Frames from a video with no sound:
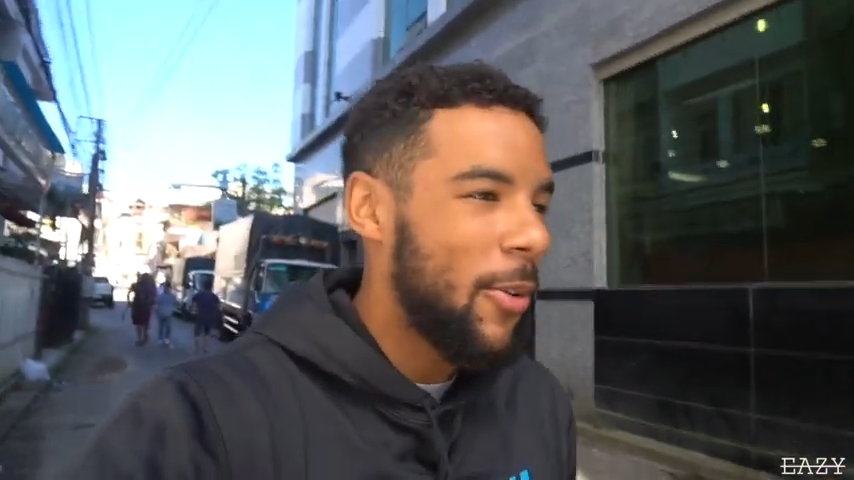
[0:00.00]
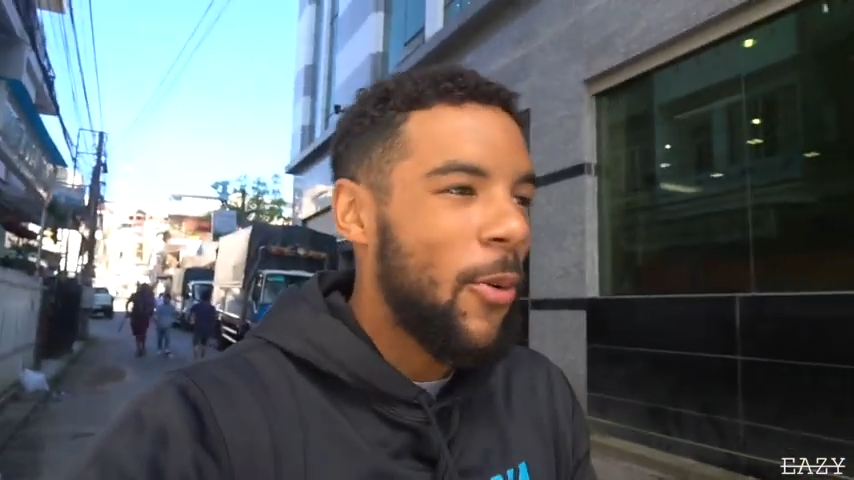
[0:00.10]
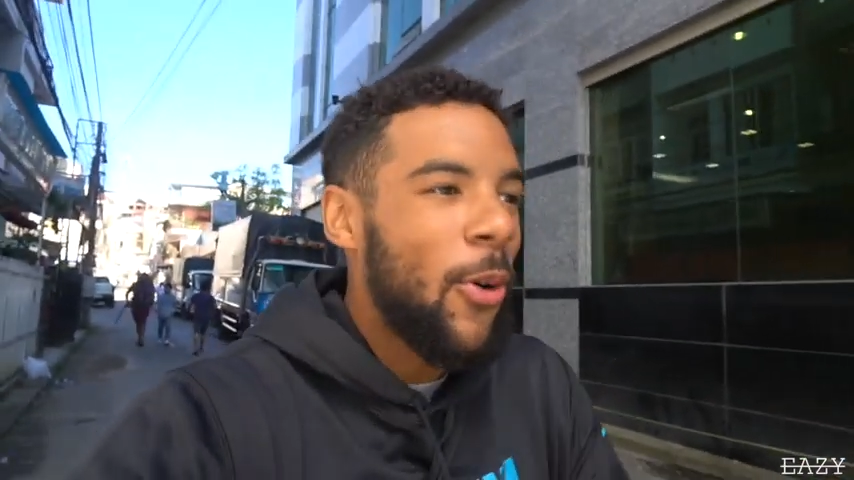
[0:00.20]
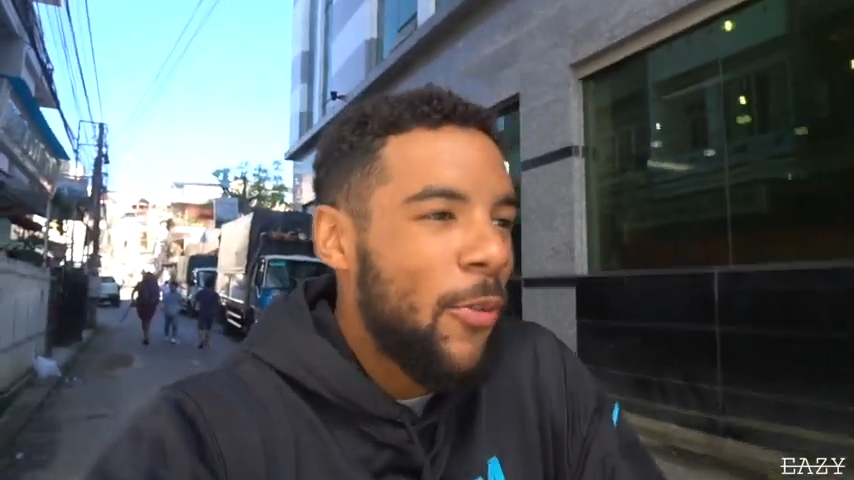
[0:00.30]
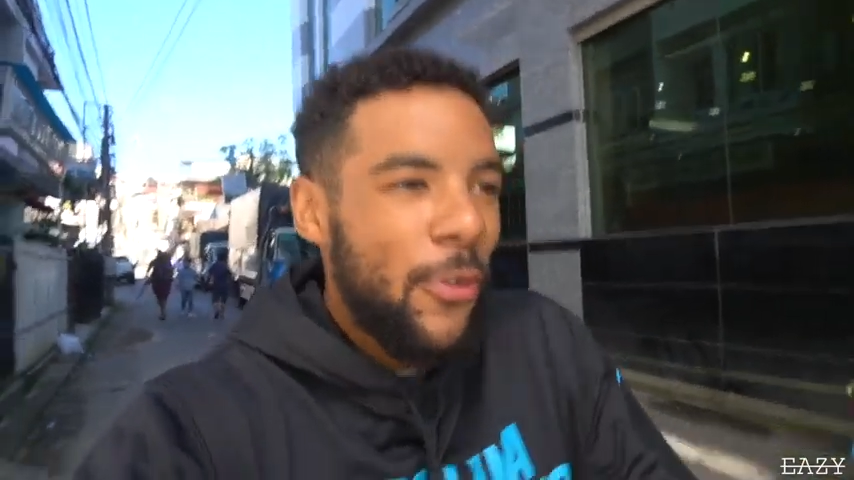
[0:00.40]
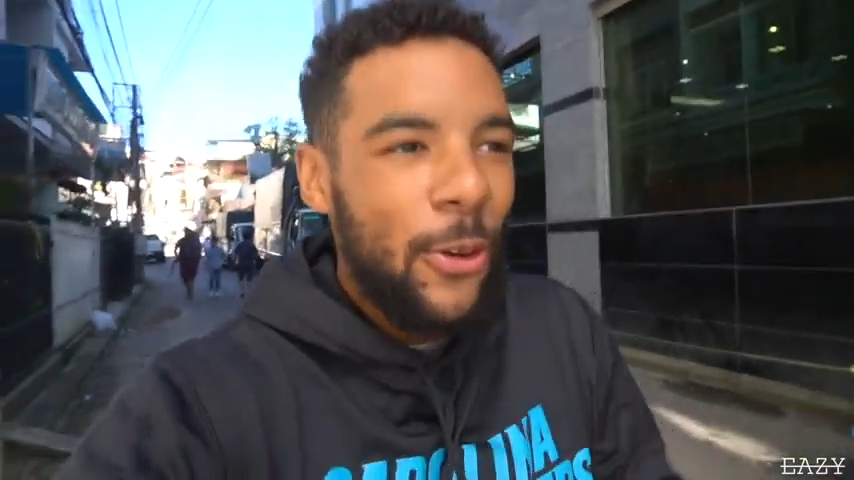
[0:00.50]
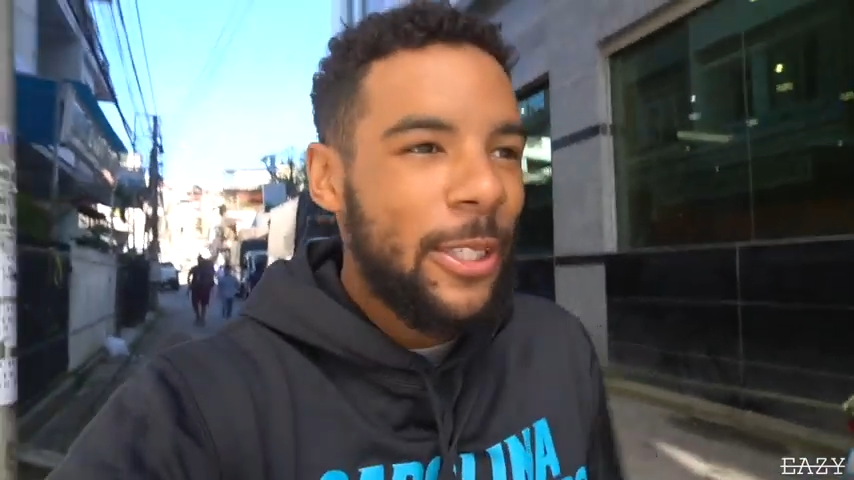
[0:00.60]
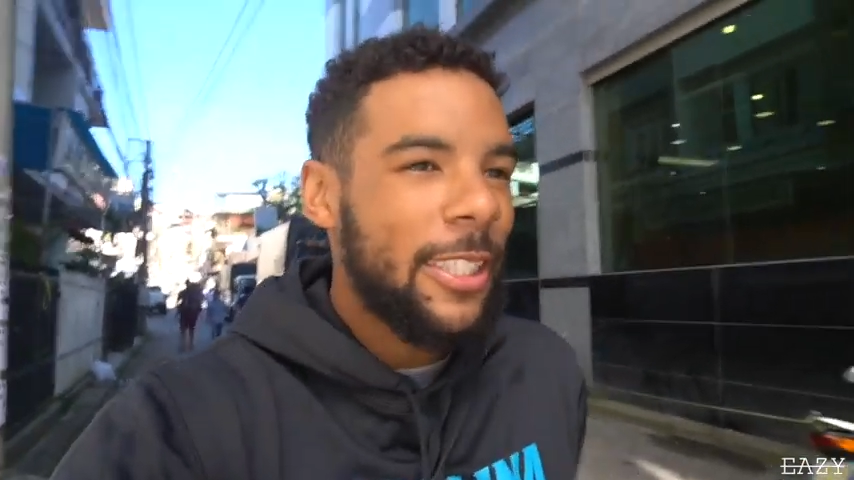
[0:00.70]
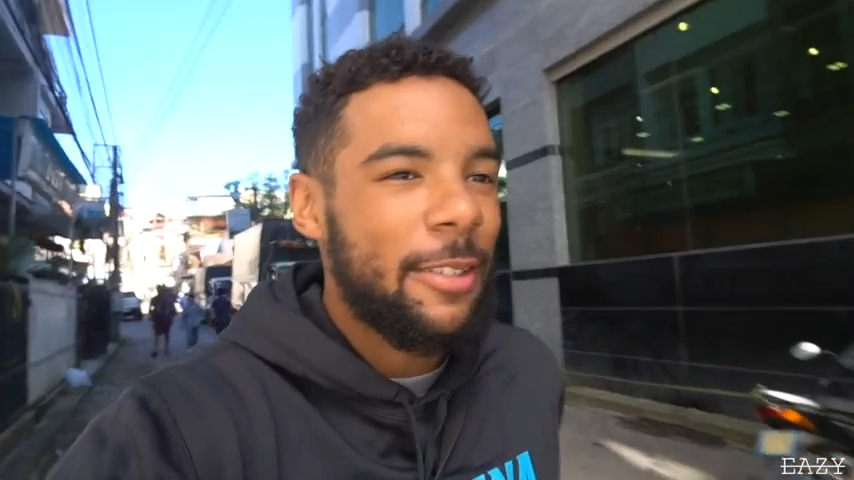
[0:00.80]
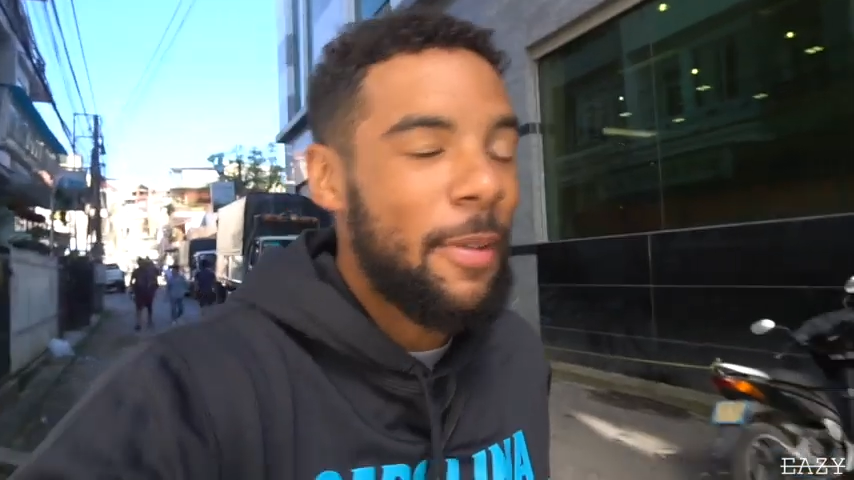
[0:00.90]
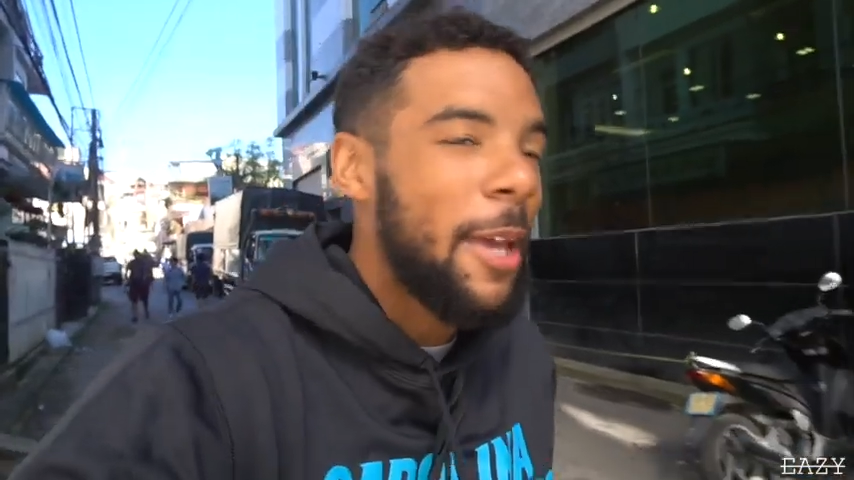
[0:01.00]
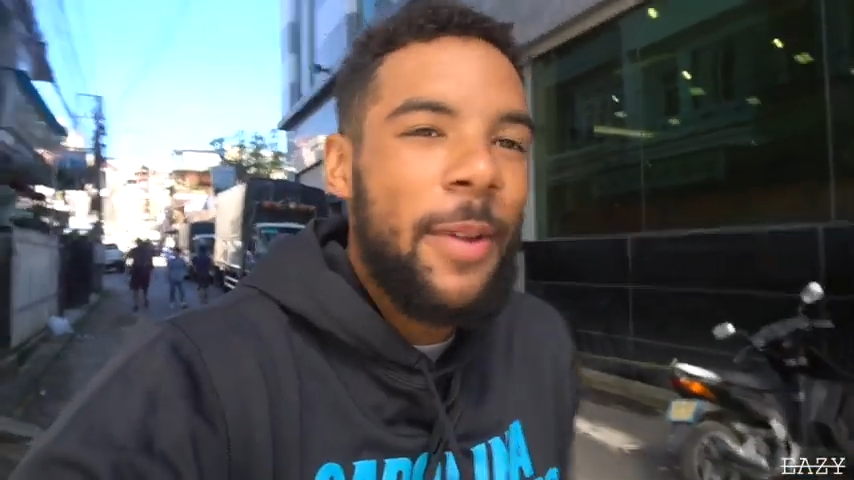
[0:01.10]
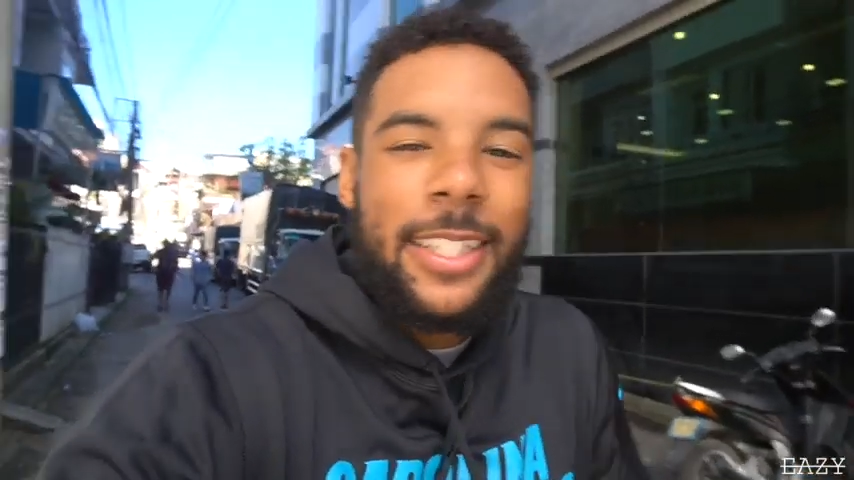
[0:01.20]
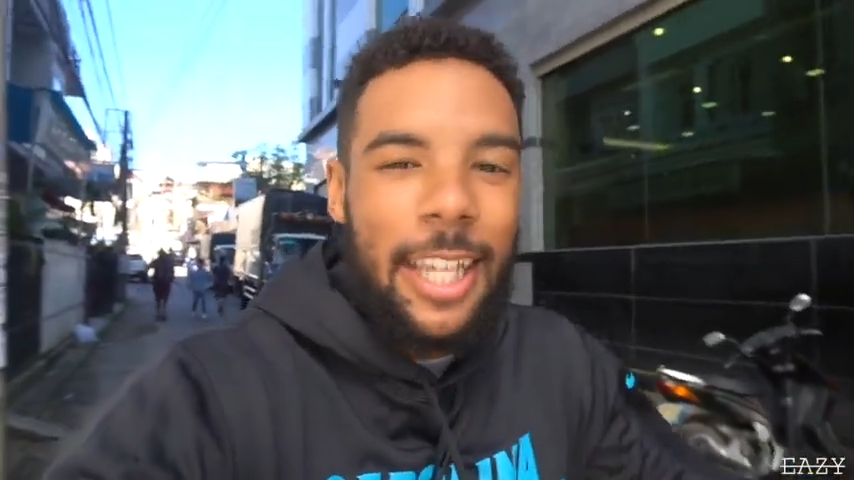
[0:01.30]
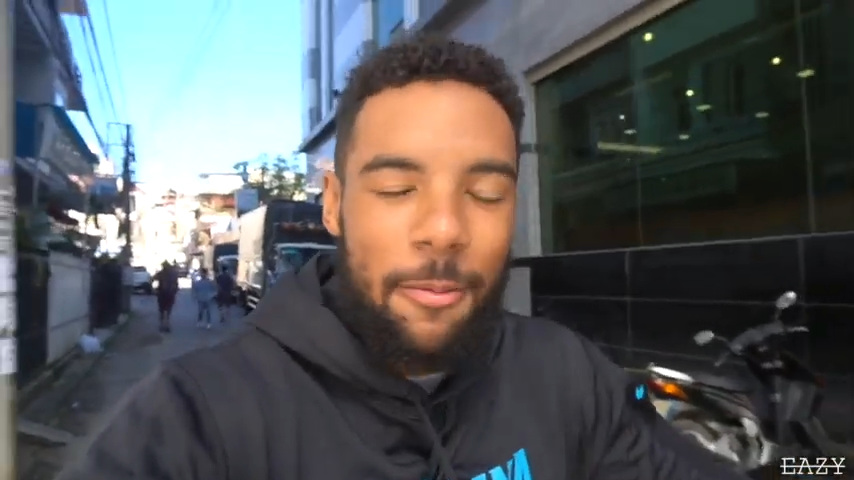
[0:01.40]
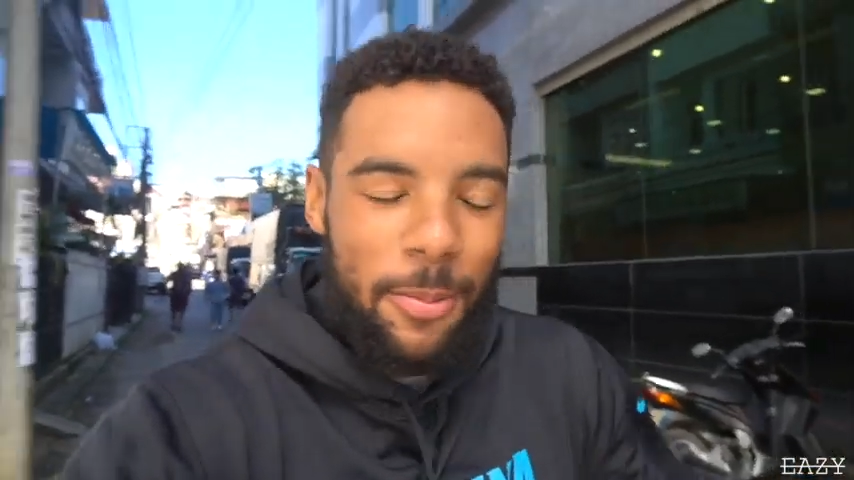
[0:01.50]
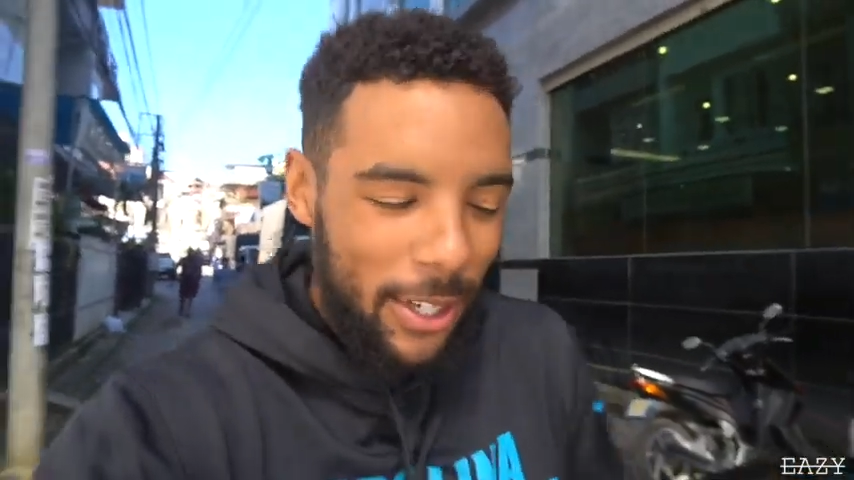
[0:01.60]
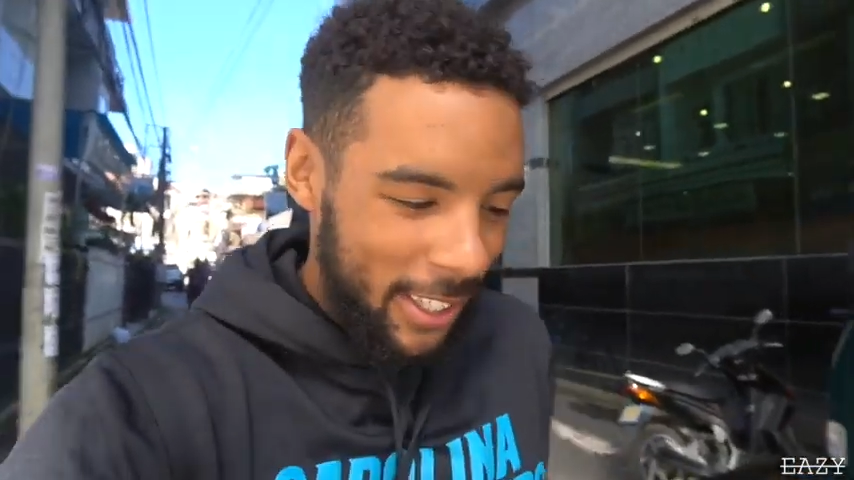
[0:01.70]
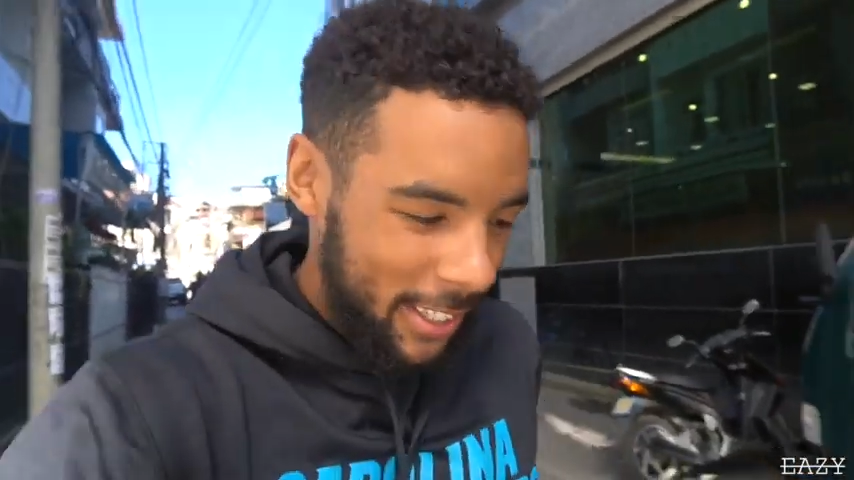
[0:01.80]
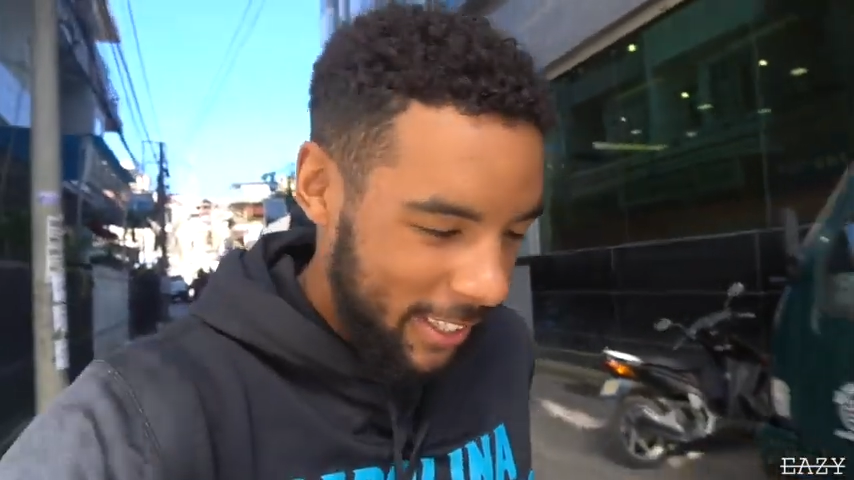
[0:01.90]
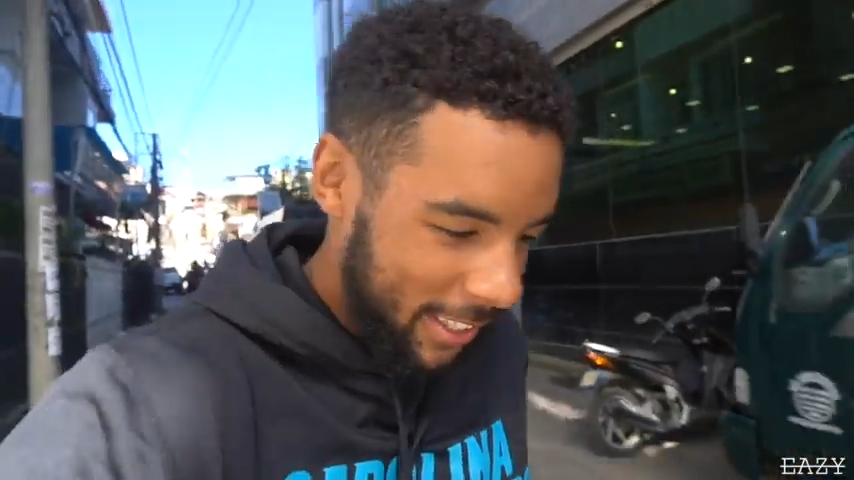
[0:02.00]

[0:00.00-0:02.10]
Waterfalls, maybe a temple,